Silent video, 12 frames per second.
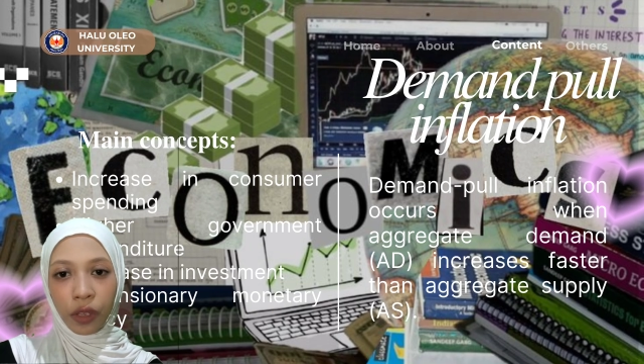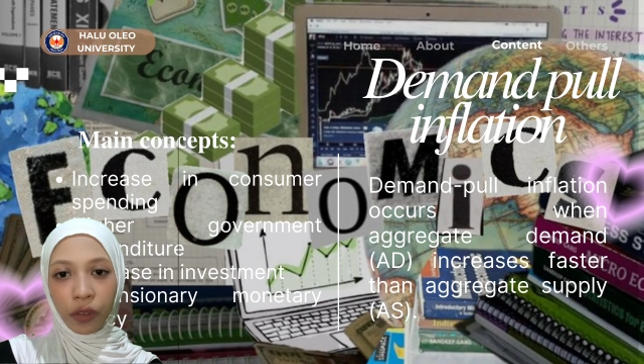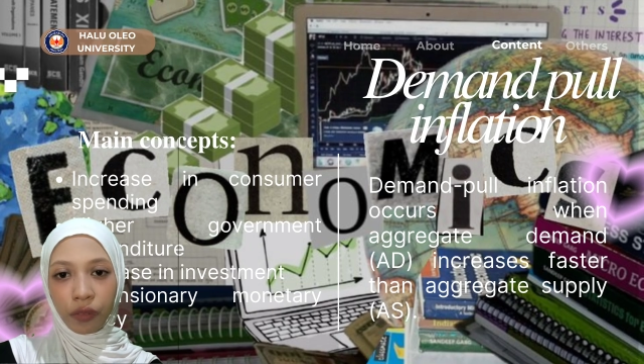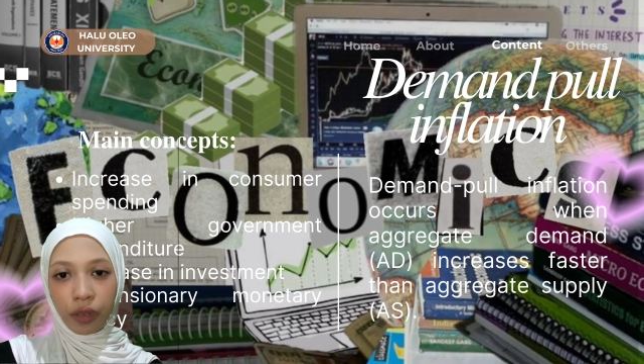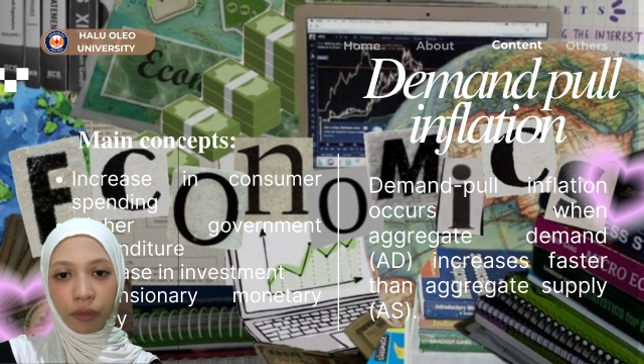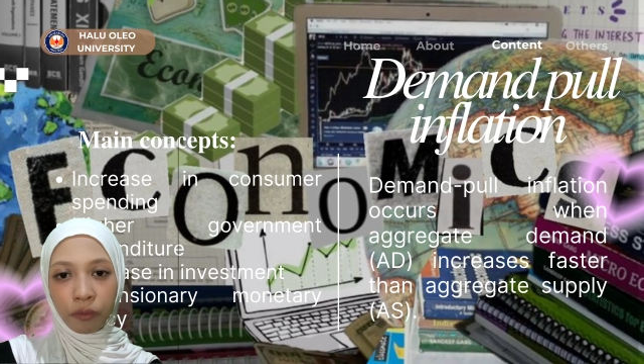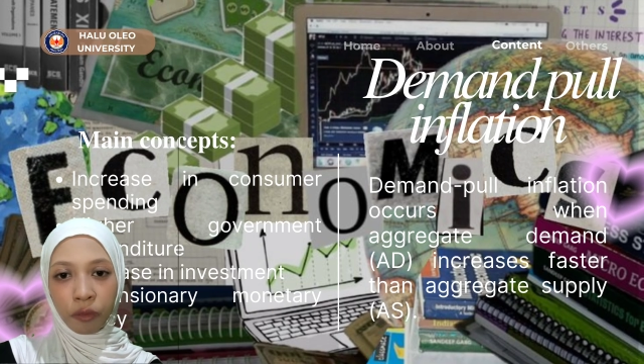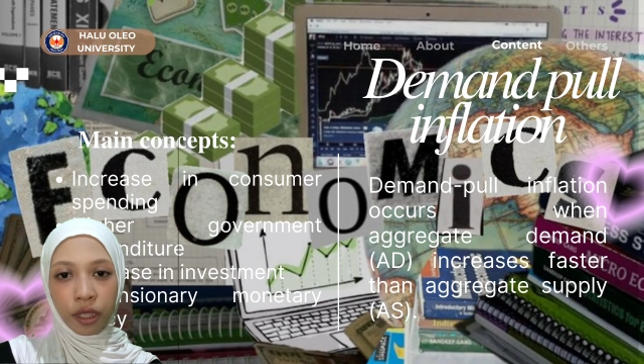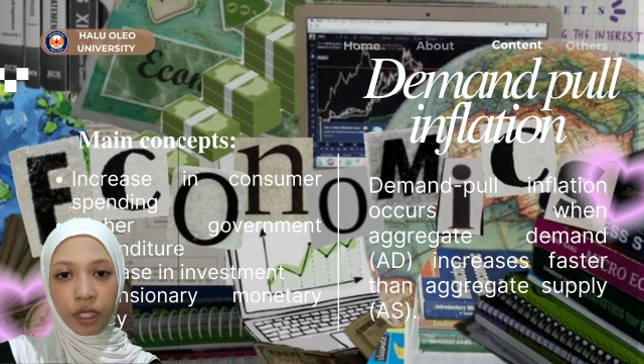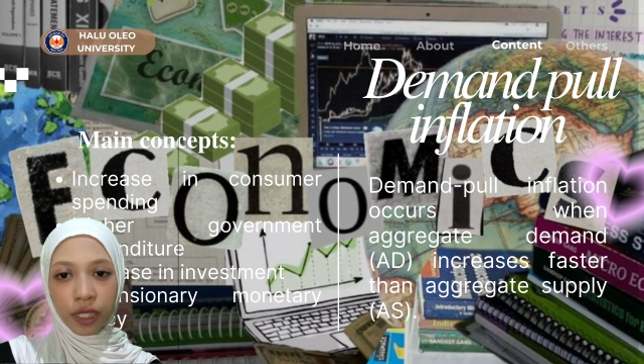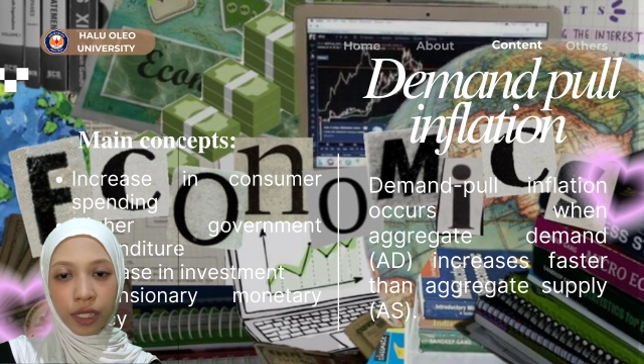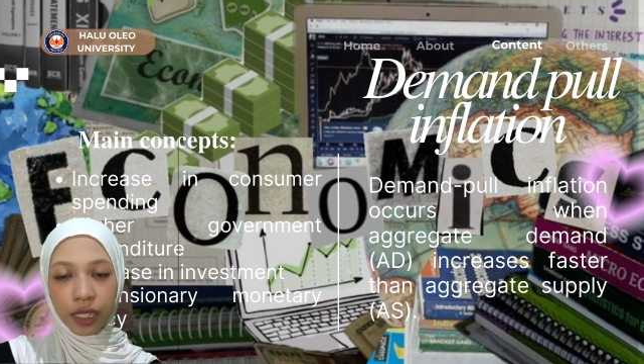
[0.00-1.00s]
When
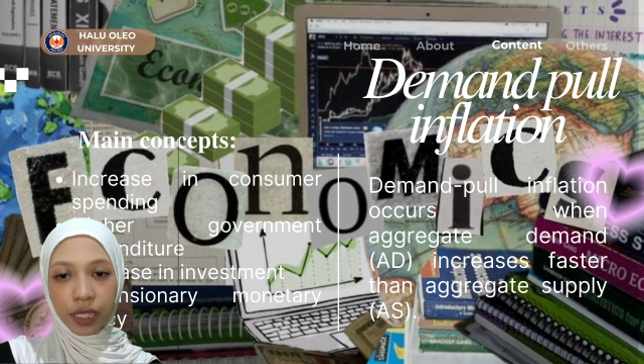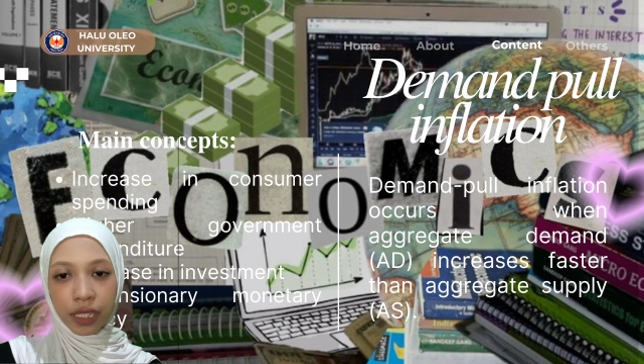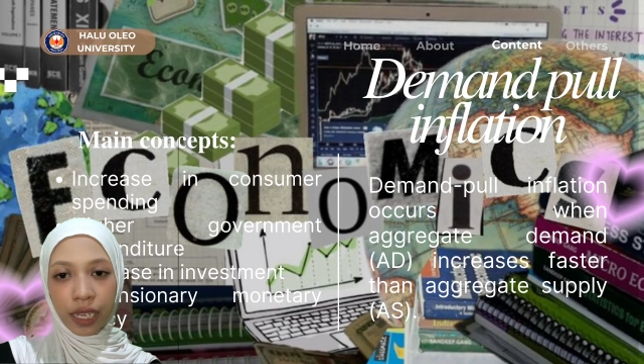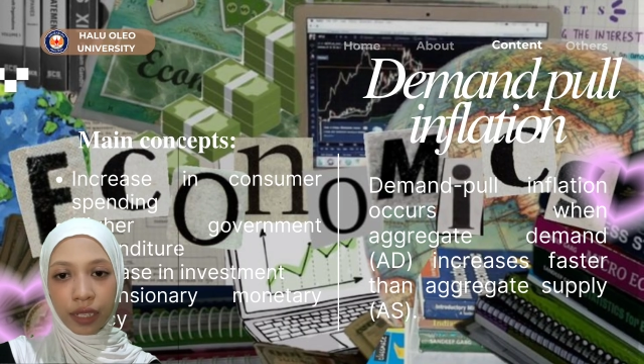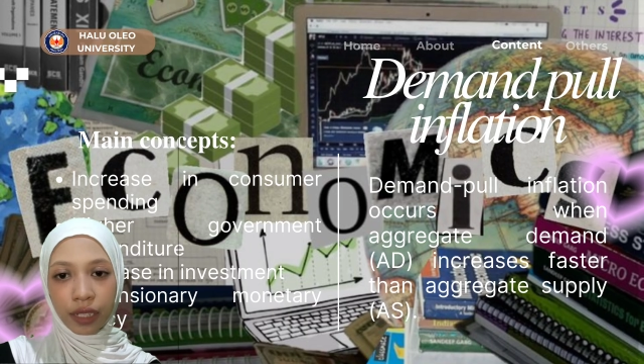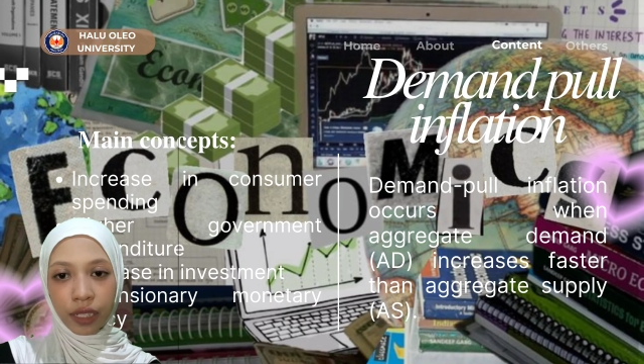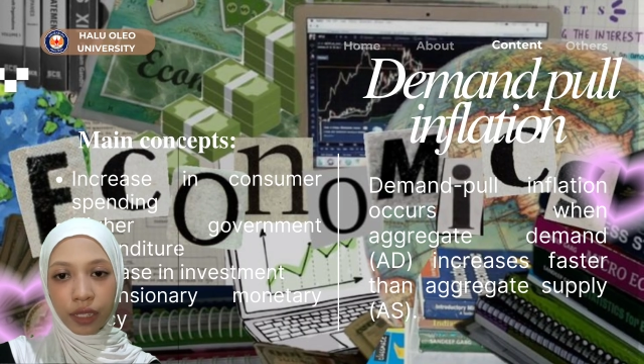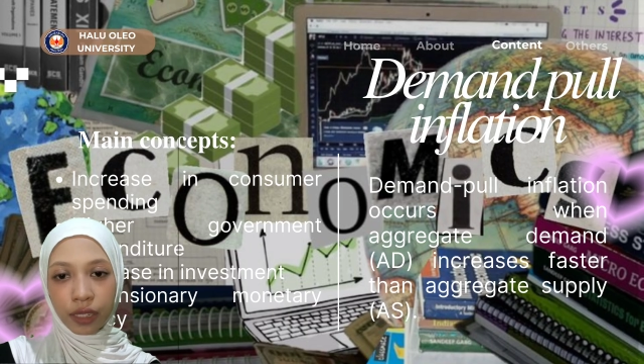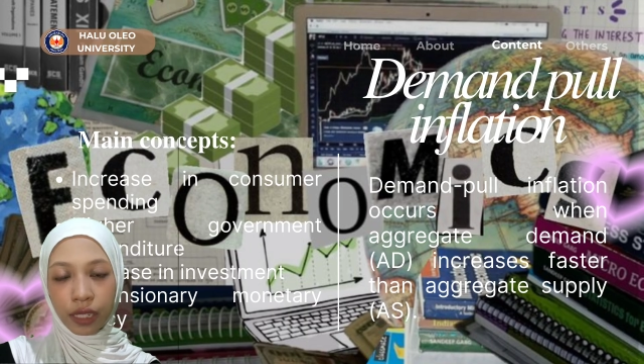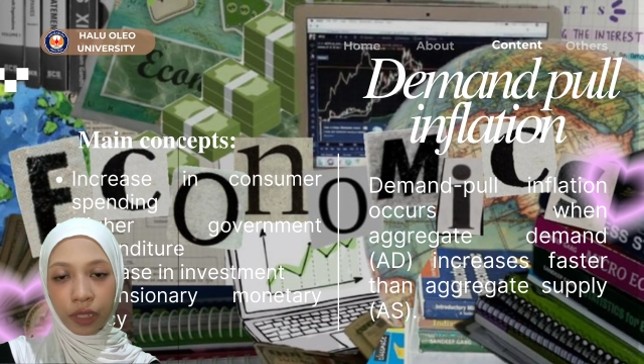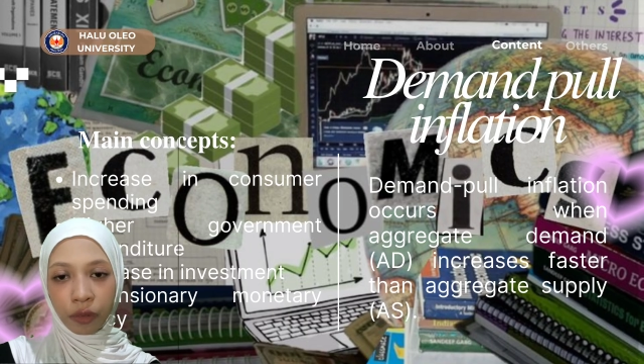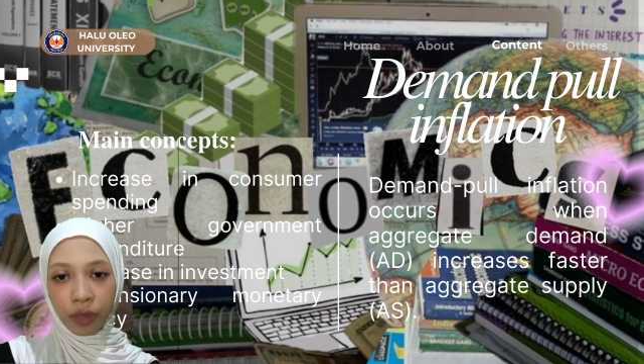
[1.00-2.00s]
producers cannot
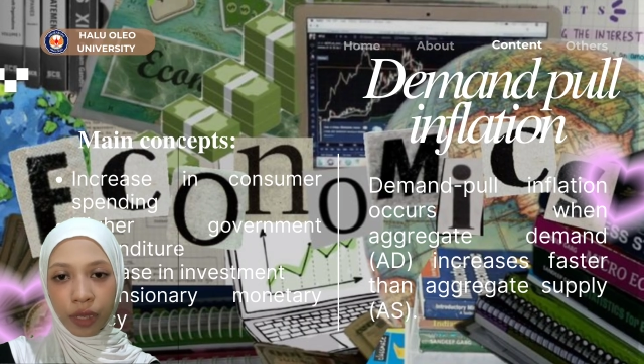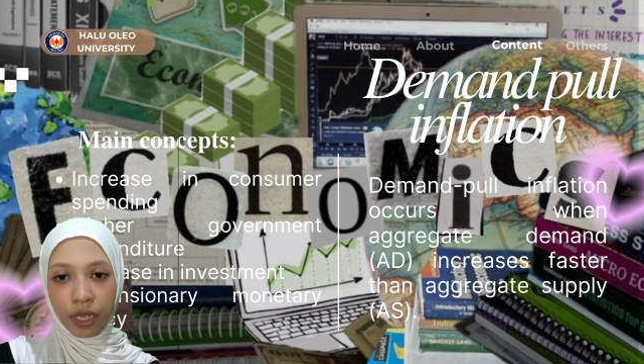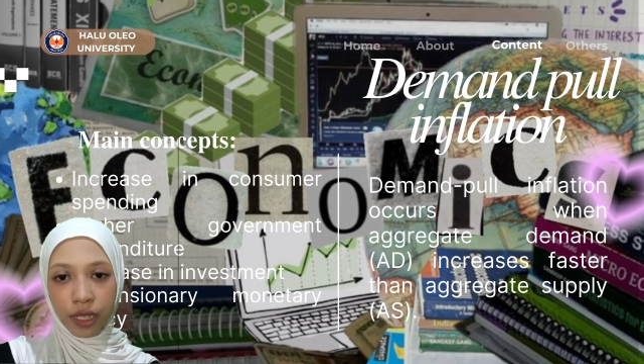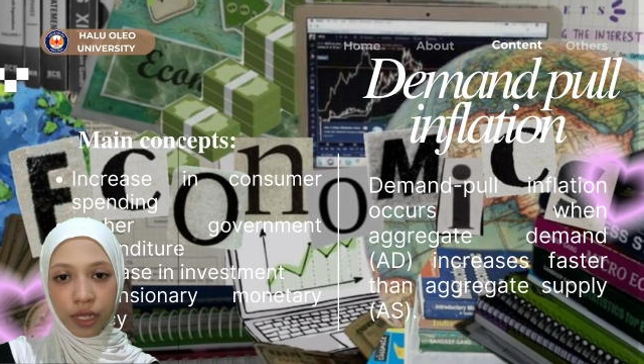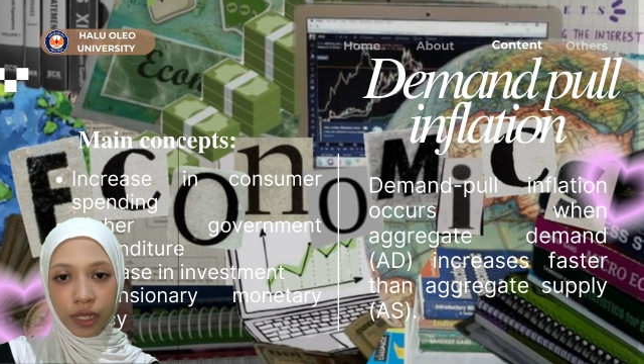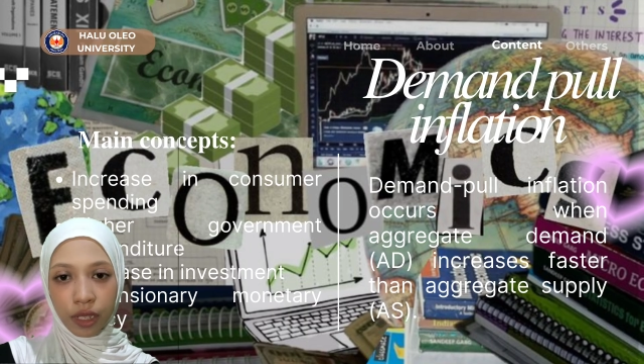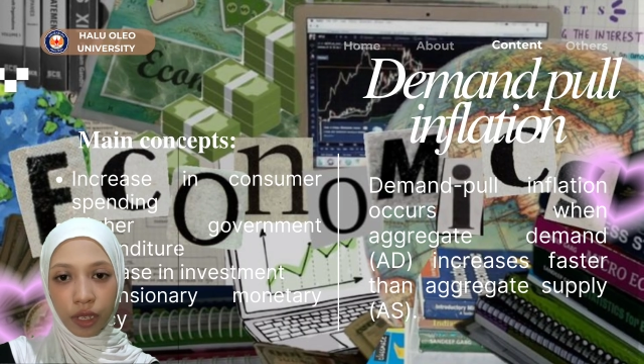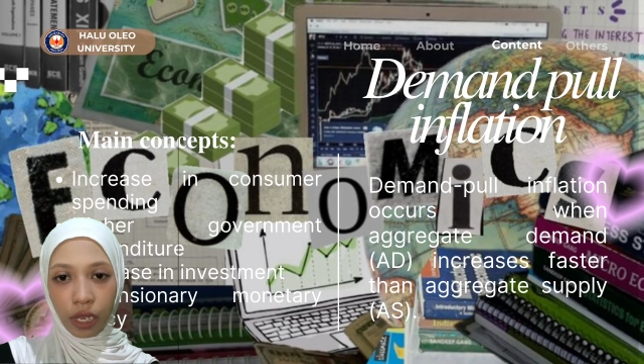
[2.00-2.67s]
increase